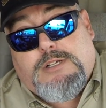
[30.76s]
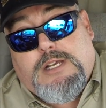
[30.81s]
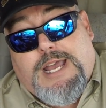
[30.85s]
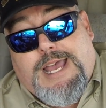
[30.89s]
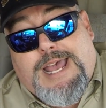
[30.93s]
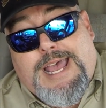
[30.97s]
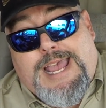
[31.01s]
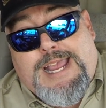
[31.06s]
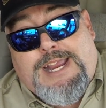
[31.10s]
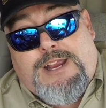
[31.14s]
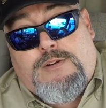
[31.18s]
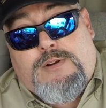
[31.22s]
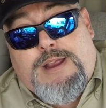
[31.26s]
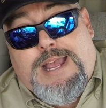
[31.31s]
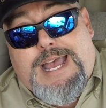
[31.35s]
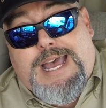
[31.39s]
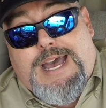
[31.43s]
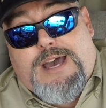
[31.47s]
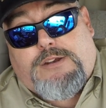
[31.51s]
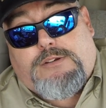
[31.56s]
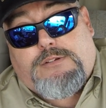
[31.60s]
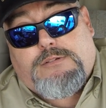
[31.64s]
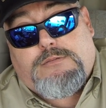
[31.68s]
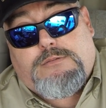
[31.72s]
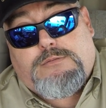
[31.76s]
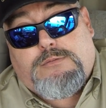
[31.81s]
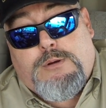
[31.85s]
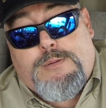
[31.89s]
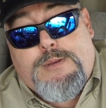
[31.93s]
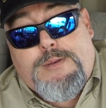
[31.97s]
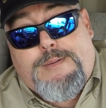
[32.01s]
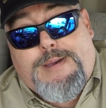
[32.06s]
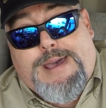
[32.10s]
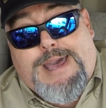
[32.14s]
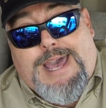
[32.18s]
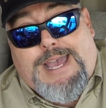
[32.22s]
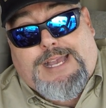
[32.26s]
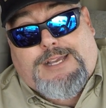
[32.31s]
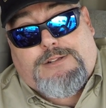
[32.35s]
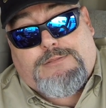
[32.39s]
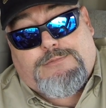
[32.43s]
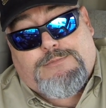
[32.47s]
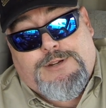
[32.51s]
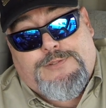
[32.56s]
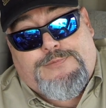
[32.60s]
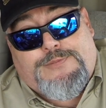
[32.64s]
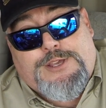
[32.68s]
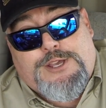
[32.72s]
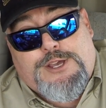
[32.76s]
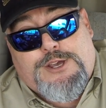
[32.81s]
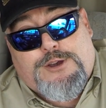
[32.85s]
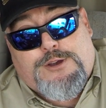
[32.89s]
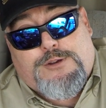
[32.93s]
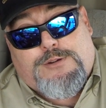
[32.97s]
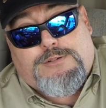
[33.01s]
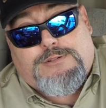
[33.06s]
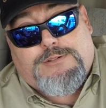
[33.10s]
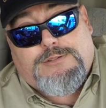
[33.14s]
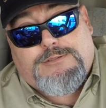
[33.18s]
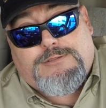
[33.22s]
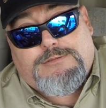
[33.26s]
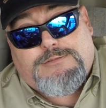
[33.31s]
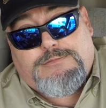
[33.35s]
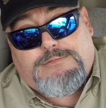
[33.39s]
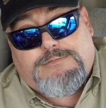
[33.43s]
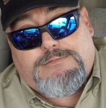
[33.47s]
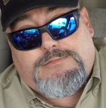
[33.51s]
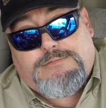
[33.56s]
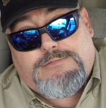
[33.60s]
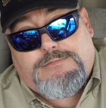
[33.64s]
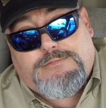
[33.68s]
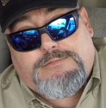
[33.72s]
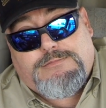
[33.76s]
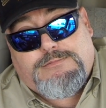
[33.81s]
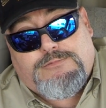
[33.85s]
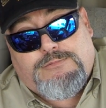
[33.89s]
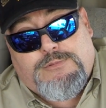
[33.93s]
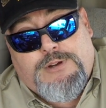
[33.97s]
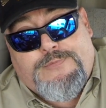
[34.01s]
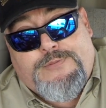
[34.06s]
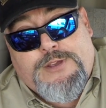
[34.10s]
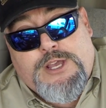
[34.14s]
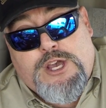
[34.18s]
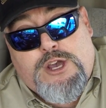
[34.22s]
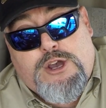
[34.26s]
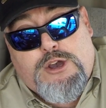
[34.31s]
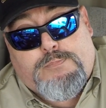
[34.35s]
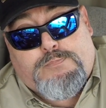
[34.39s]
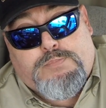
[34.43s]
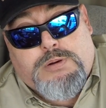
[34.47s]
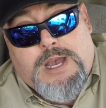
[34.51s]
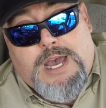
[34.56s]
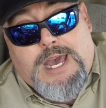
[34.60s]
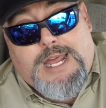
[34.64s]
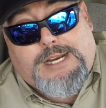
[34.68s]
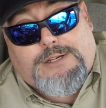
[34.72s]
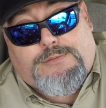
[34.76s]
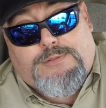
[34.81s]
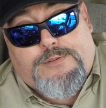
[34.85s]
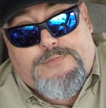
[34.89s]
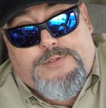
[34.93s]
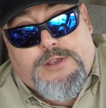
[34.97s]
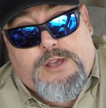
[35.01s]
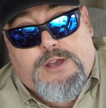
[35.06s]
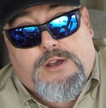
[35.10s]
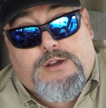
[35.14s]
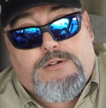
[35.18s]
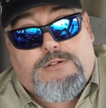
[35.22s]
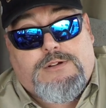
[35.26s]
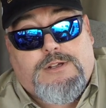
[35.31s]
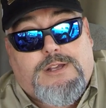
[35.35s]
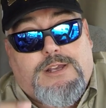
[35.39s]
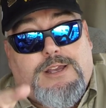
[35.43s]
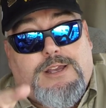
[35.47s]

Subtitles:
Hang around. We'll be back. Review, product review,